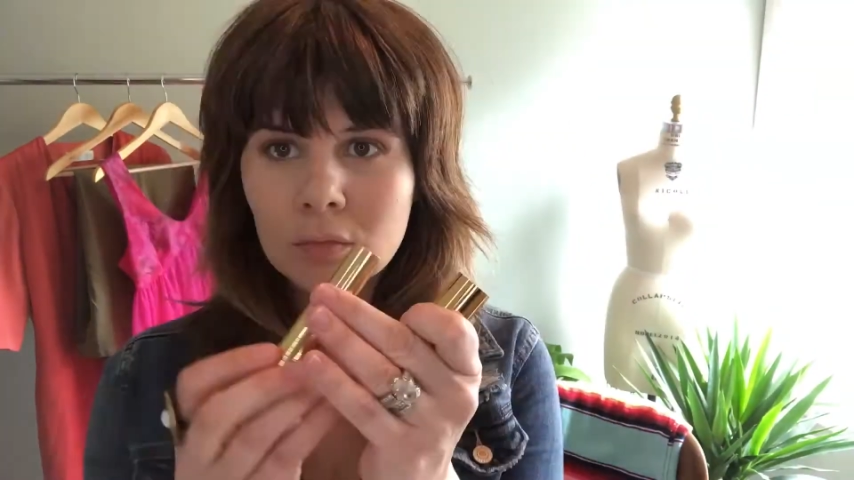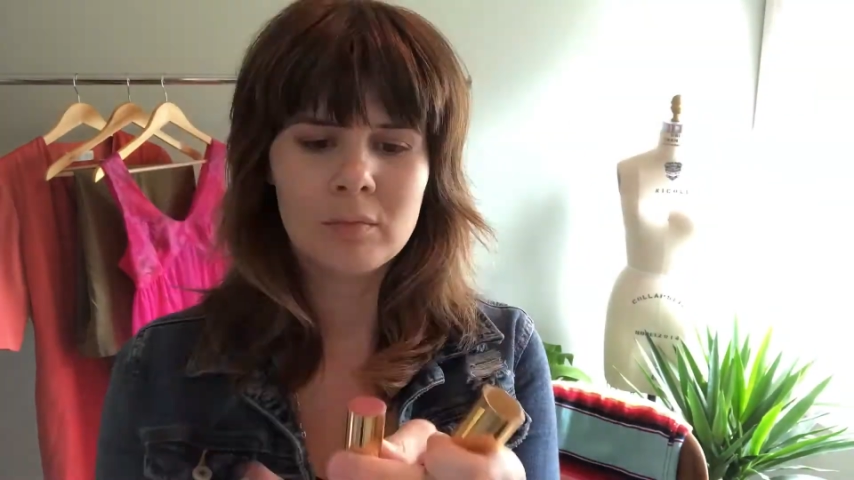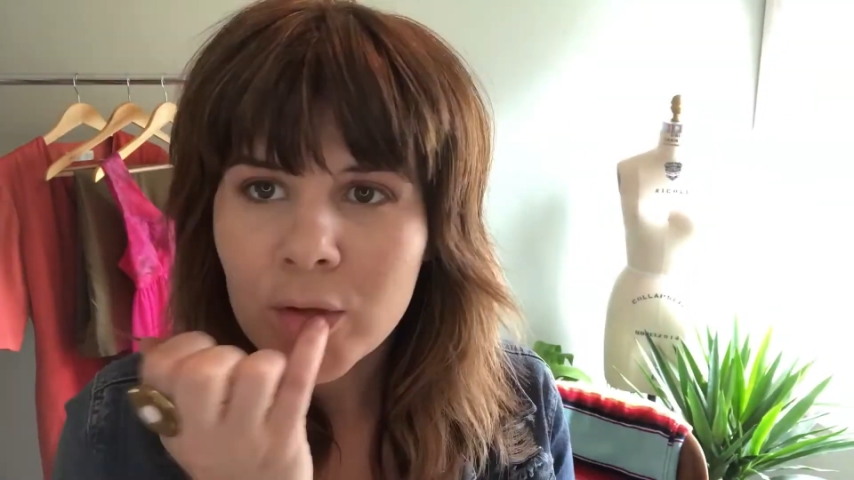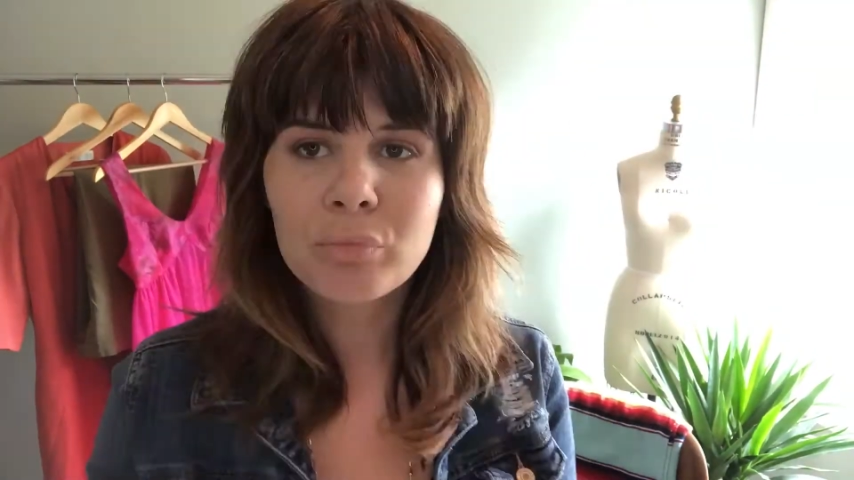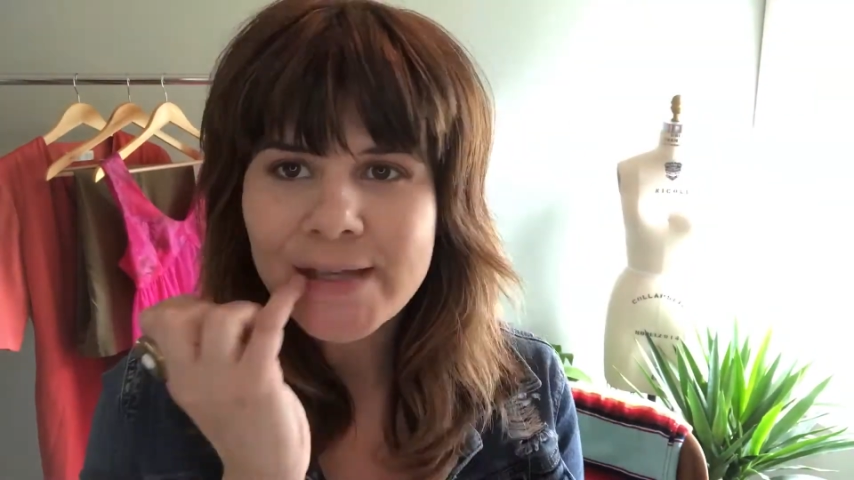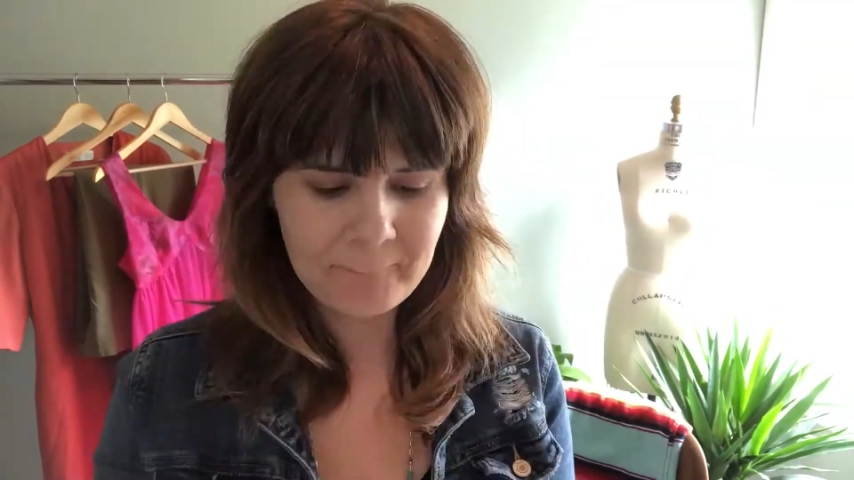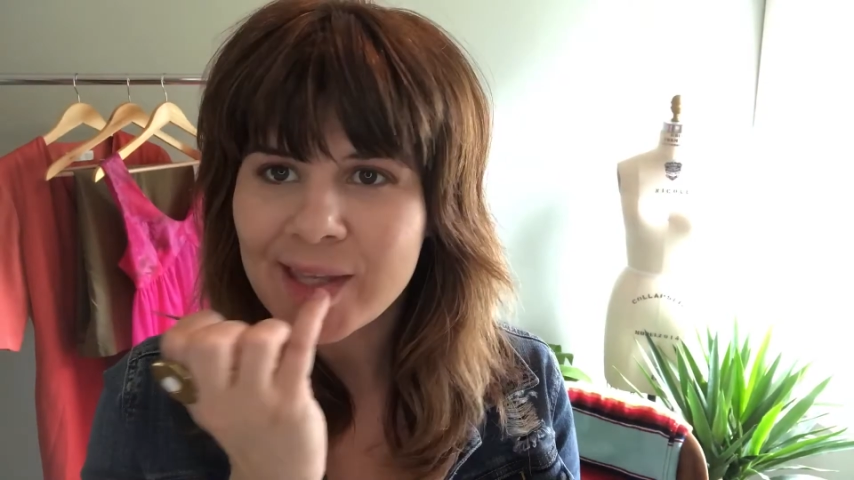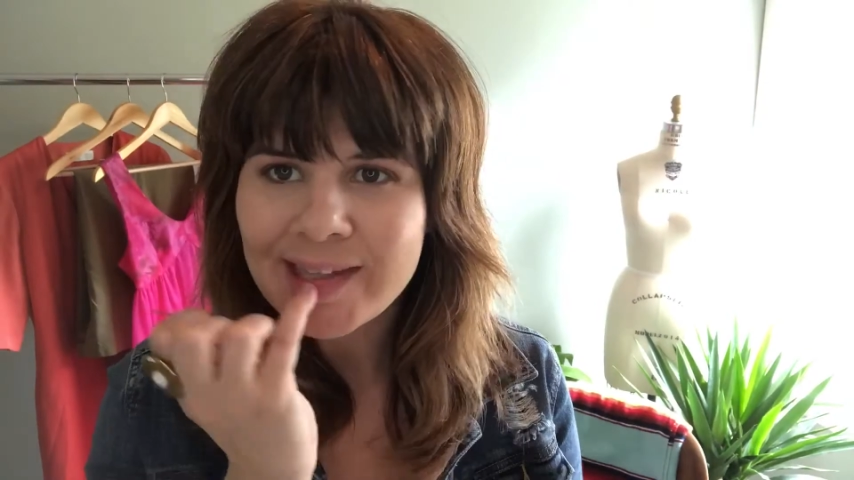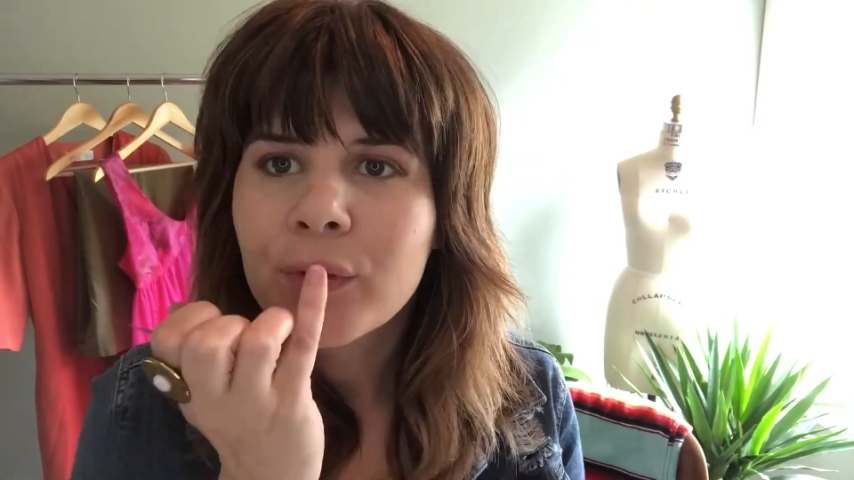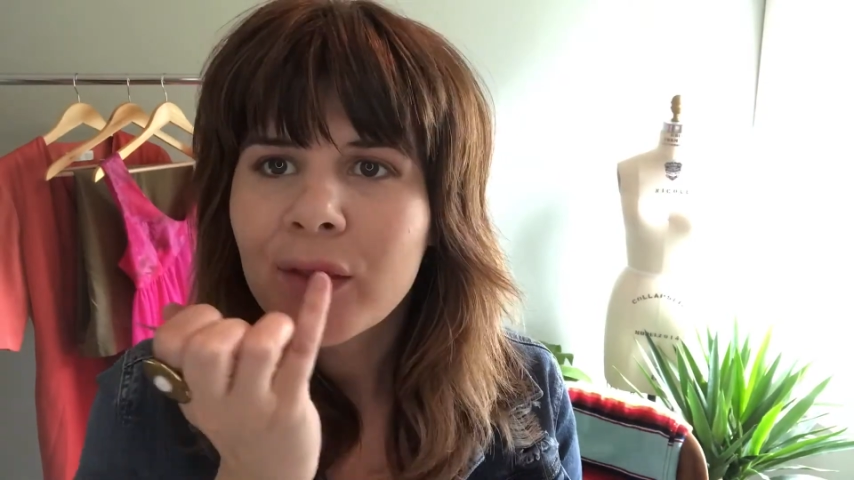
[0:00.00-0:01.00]
leave it in the
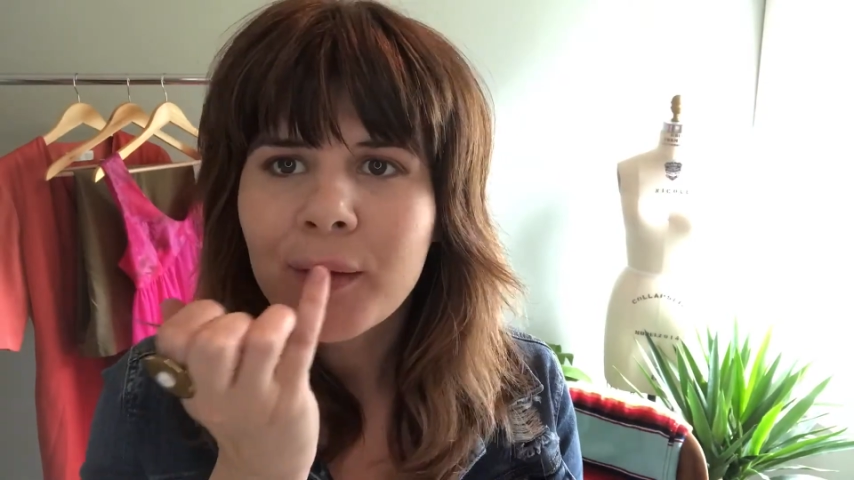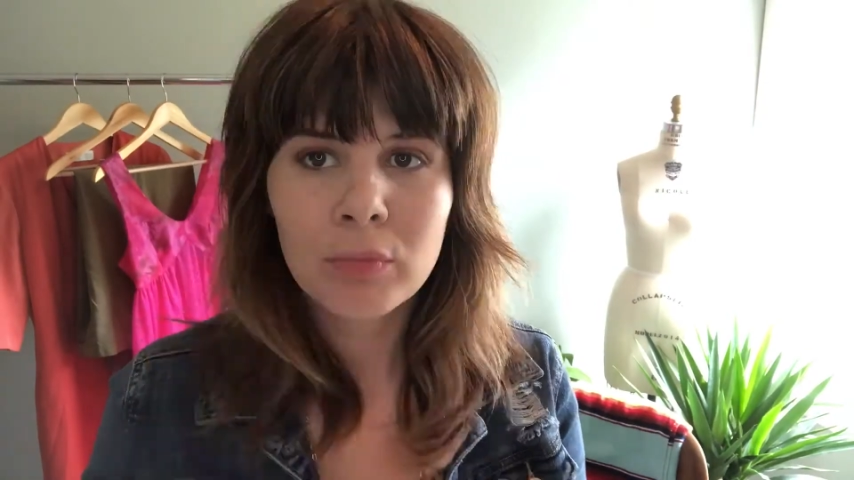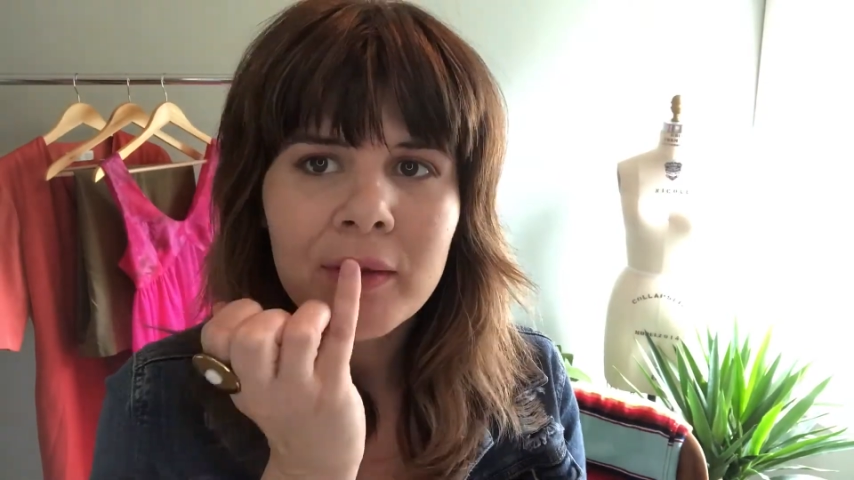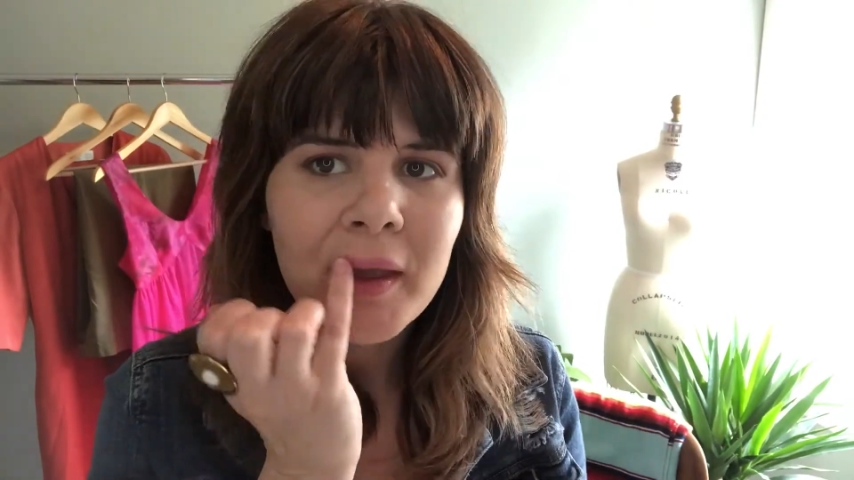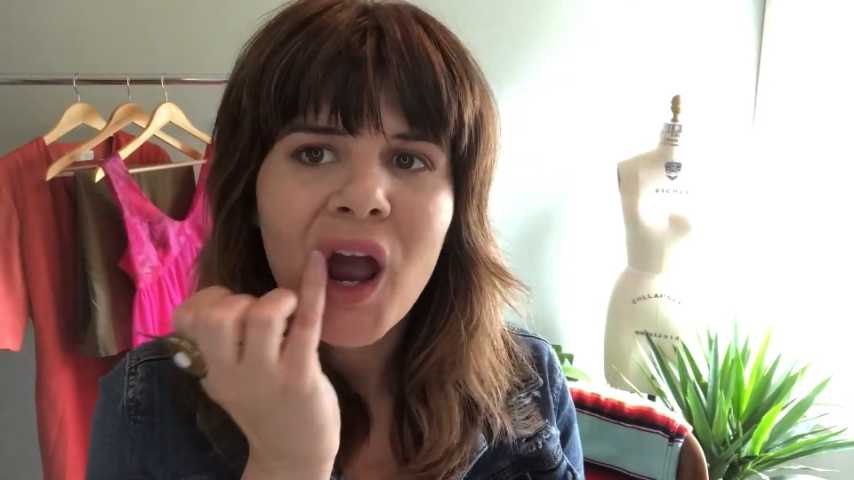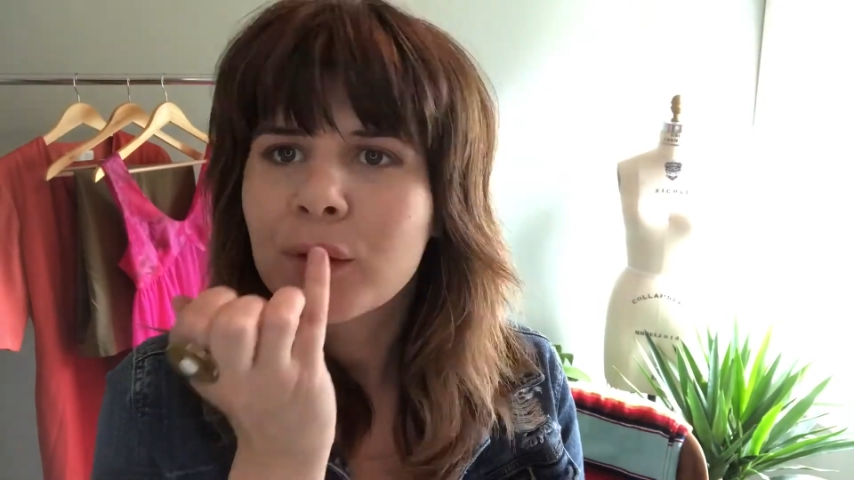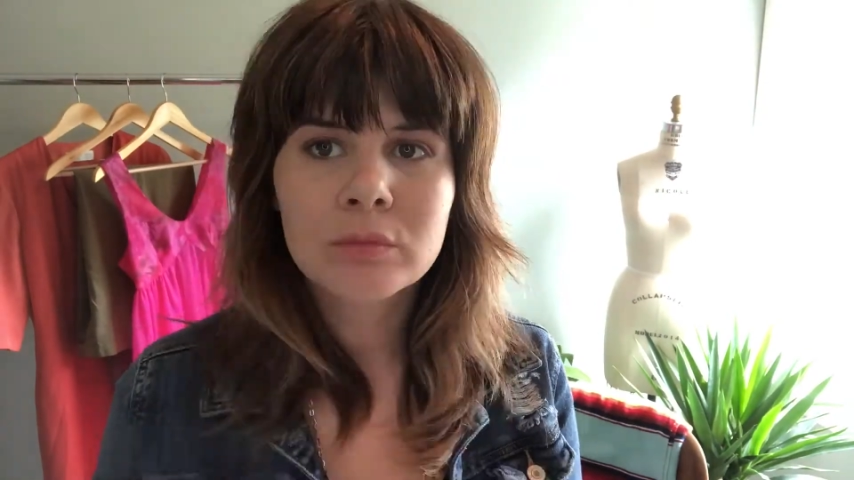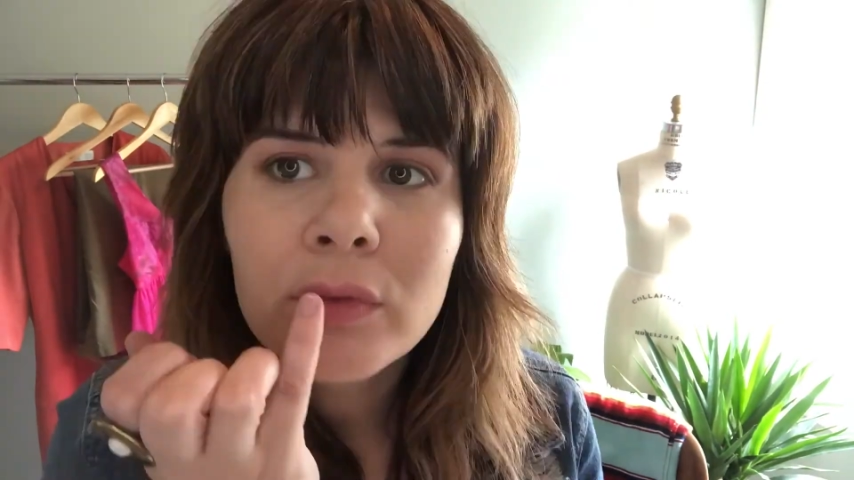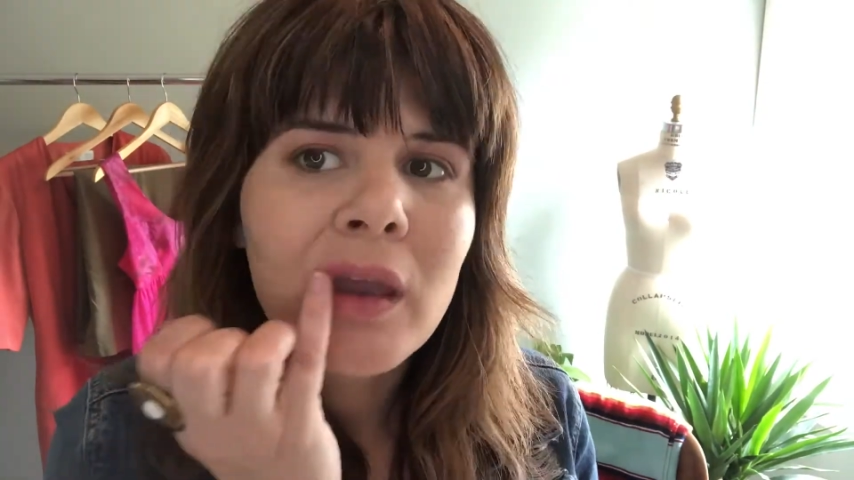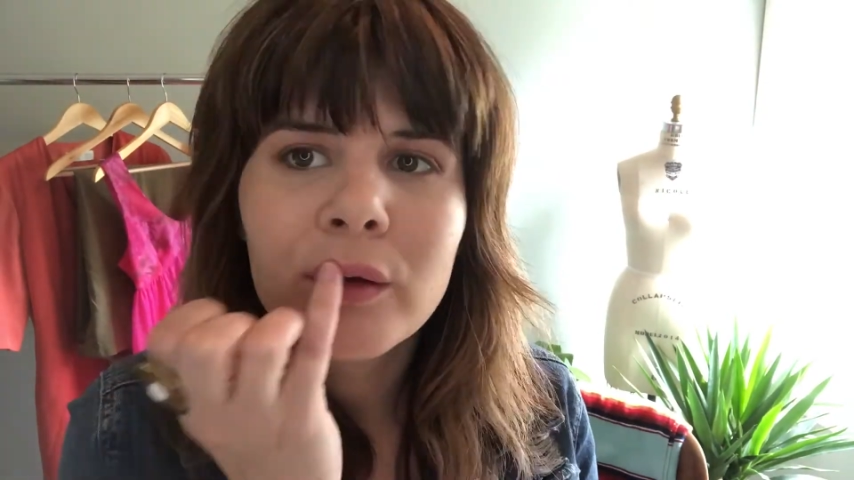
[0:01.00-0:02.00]
comments below, and as
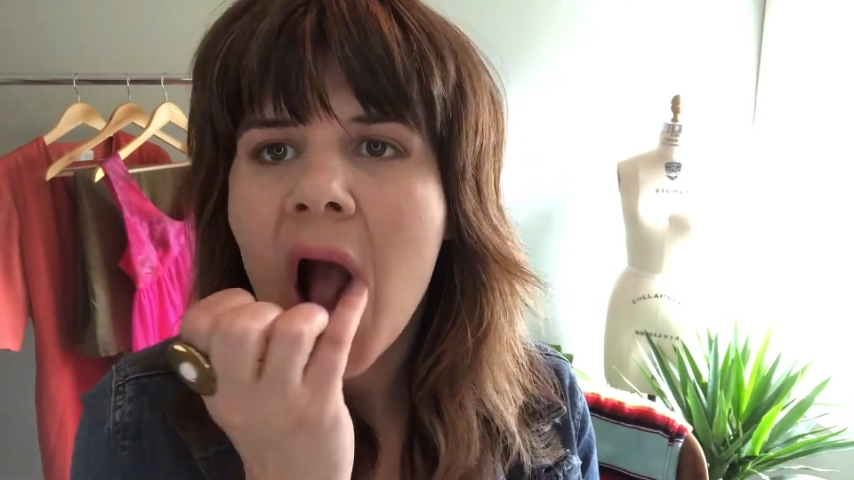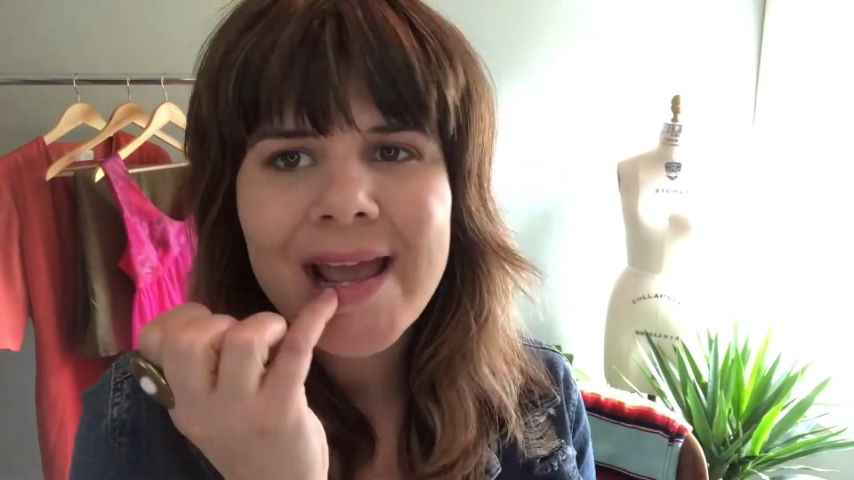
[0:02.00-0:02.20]
always,